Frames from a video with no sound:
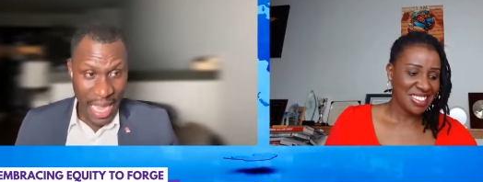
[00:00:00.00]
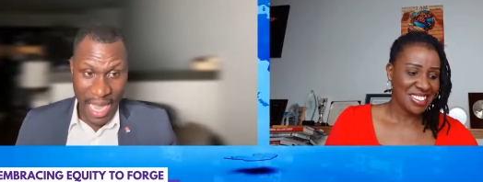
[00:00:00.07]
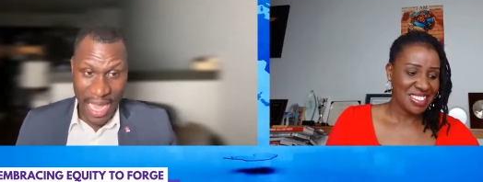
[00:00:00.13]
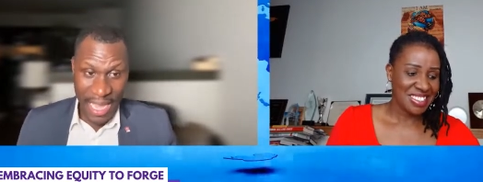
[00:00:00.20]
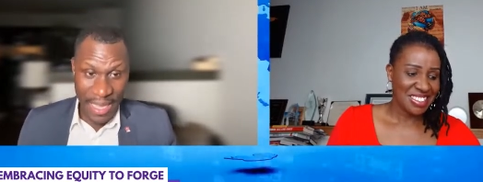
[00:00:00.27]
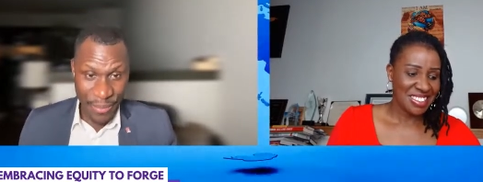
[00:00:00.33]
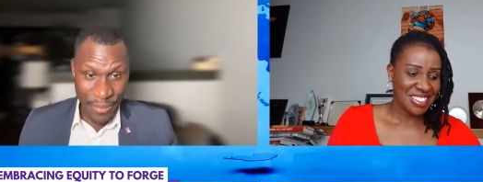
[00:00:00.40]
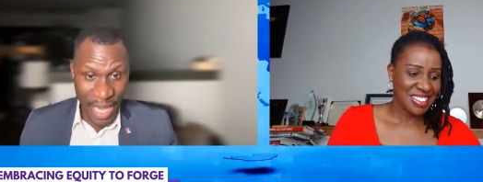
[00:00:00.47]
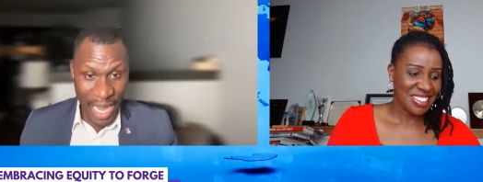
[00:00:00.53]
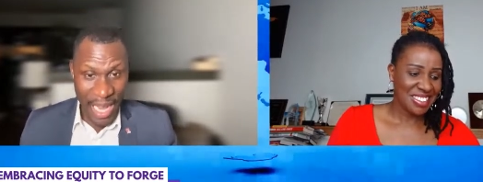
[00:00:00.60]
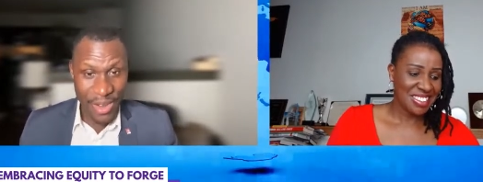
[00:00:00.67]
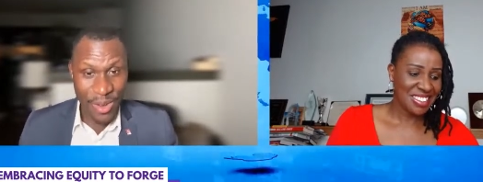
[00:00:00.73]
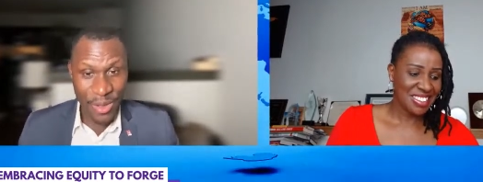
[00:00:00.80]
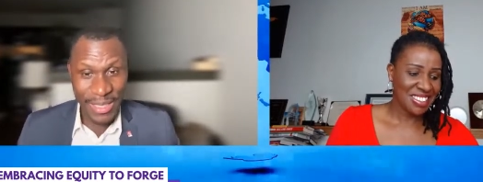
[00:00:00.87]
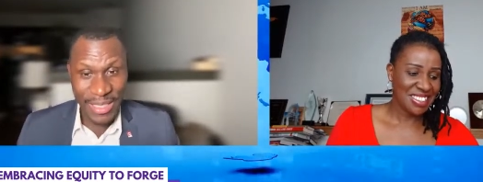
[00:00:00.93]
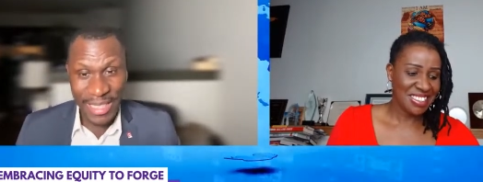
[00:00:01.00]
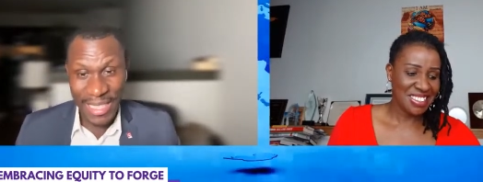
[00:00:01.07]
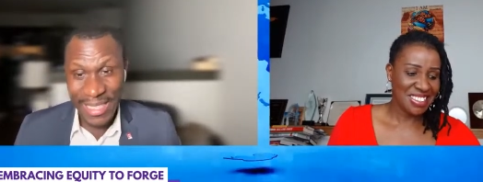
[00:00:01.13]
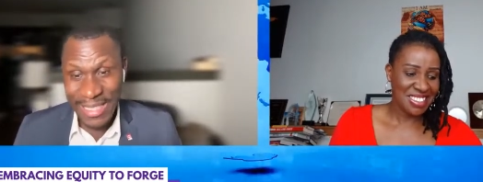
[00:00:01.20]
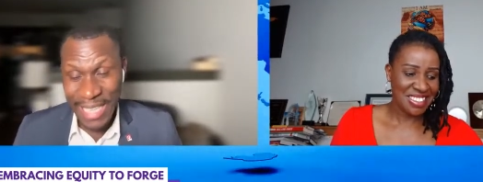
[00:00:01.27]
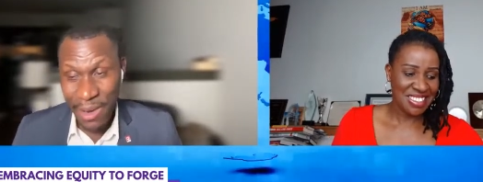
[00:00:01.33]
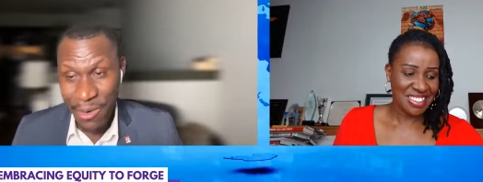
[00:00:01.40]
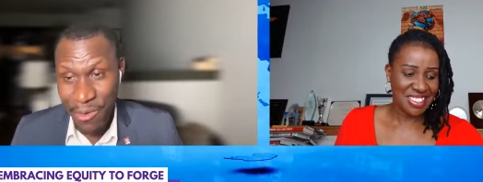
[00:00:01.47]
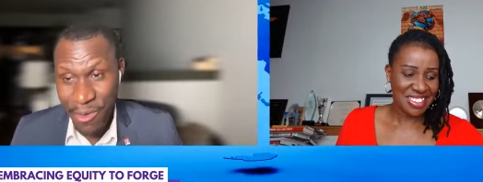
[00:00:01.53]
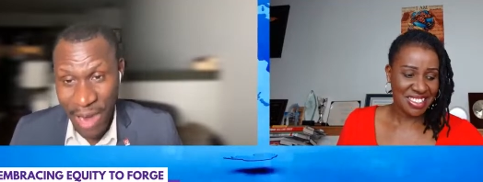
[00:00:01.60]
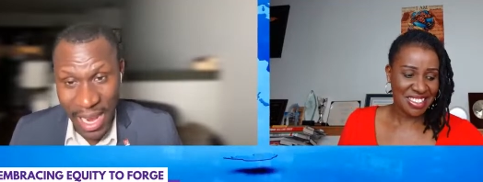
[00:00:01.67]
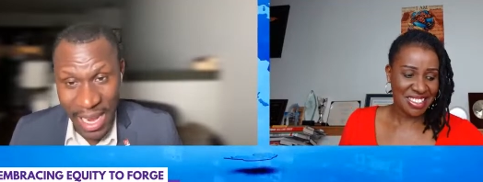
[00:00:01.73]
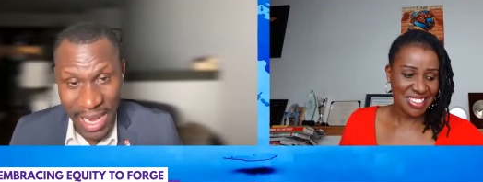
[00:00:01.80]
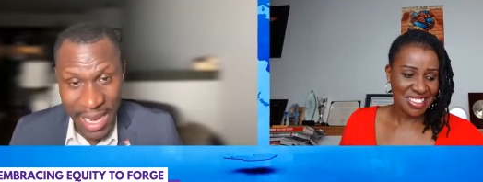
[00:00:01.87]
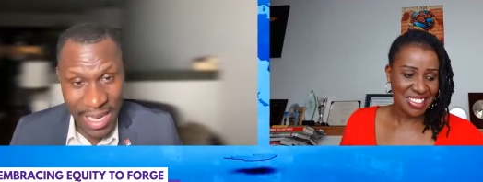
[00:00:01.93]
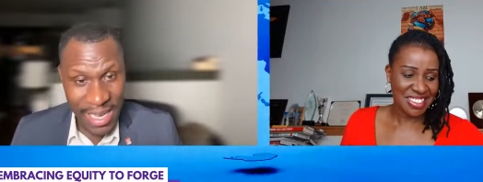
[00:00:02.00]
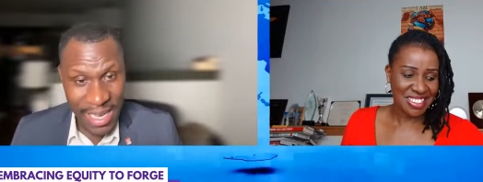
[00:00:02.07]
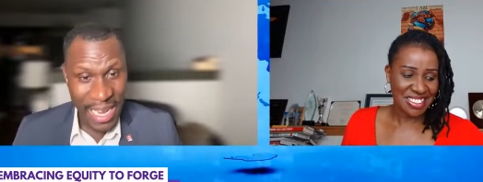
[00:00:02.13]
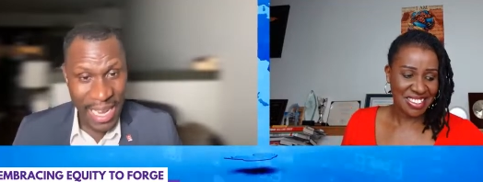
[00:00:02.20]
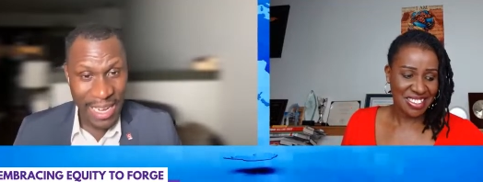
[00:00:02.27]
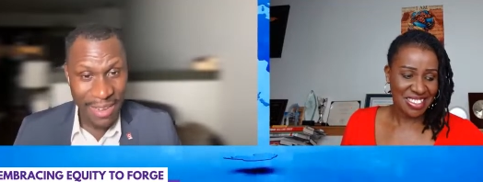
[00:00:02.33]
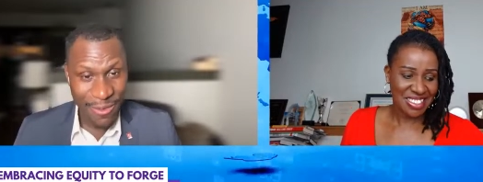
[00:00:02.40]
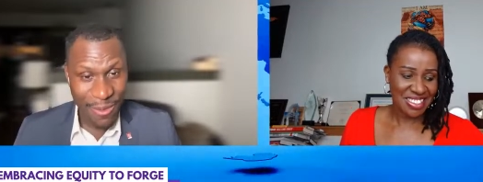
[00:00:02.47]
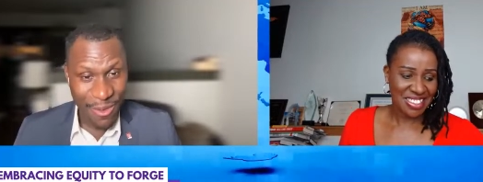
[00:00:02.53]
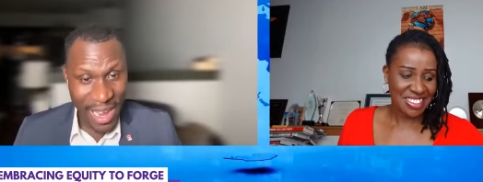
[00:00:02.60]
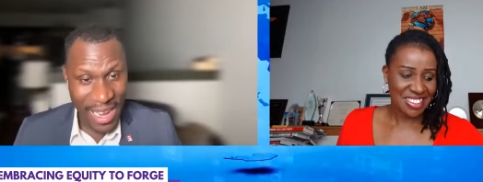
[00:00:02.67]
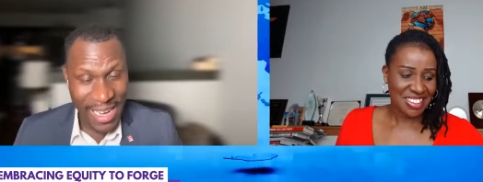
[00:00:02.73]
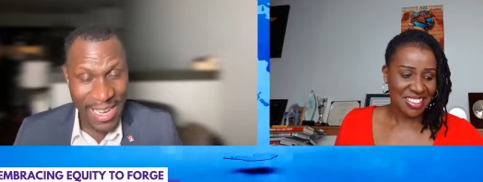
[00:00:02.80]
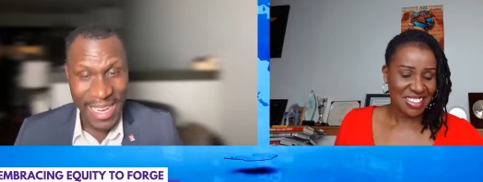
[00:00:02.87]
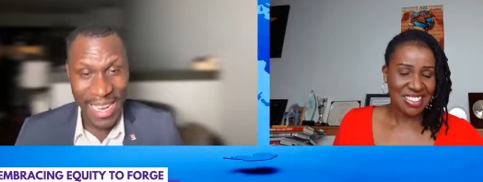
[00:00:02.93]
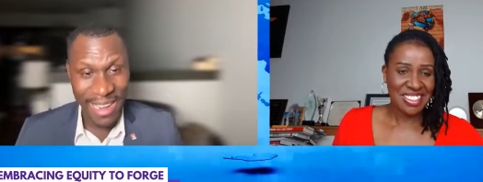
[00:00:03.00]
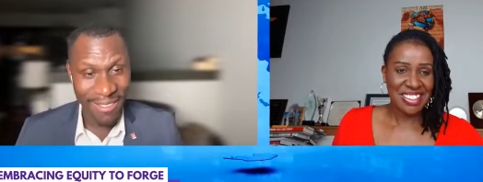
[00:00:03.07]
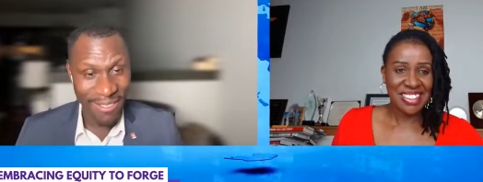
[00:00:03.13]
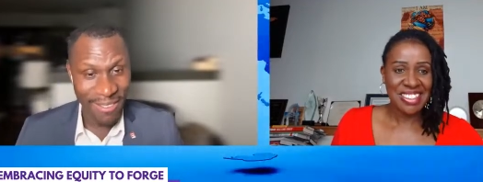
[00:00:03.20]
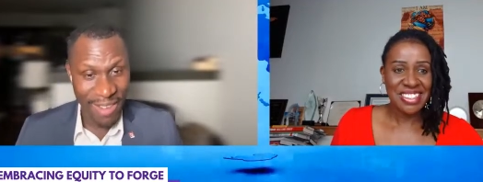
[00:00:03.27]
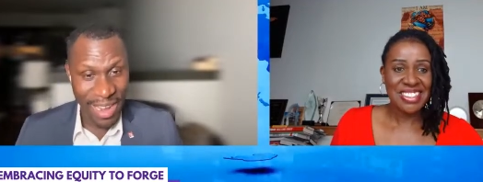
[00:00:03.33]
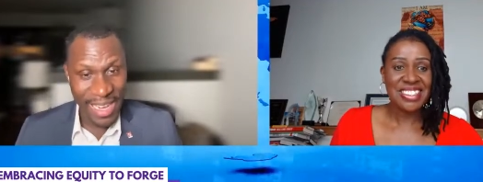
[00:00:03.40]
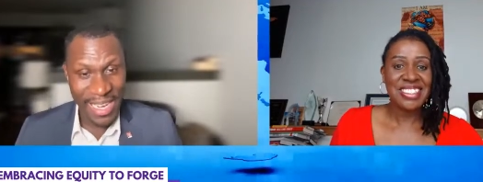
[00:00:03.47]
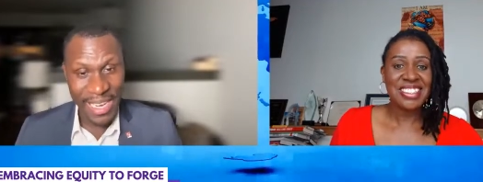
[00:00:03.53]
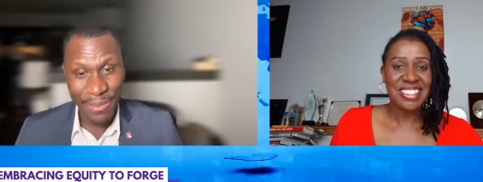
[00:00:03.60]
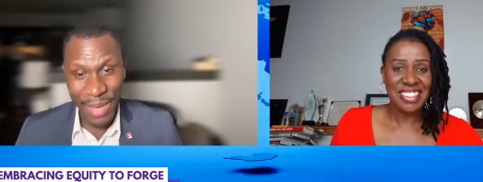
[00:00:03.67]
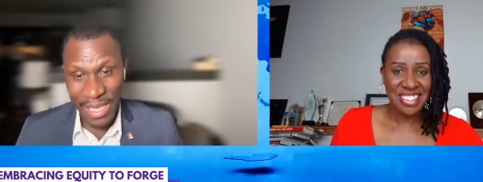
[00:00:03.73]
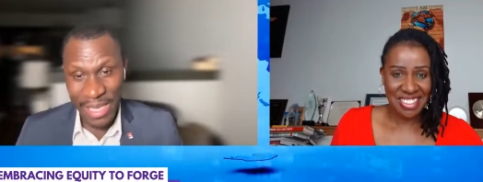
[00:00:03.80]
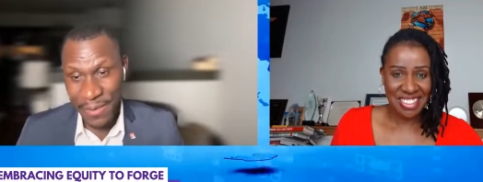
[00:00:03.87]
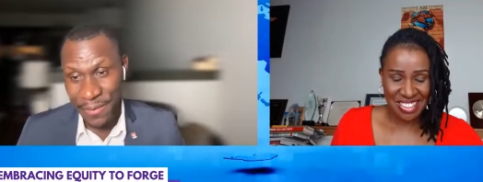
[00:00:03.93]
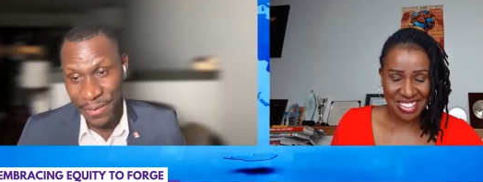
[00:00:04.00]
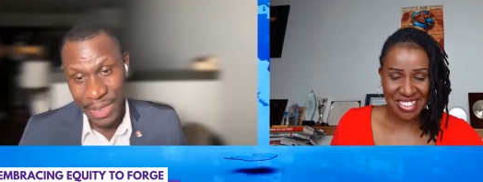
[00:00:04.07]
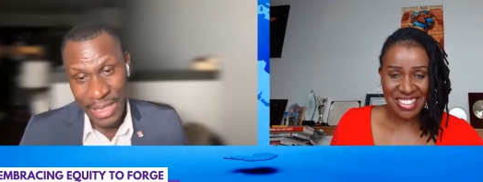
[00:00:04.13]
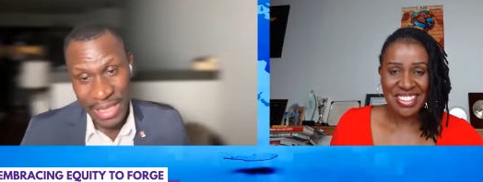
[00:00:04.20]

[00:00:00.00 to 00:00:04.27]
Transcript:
Speaker 1: uh, I know tickets are running and running and running, but if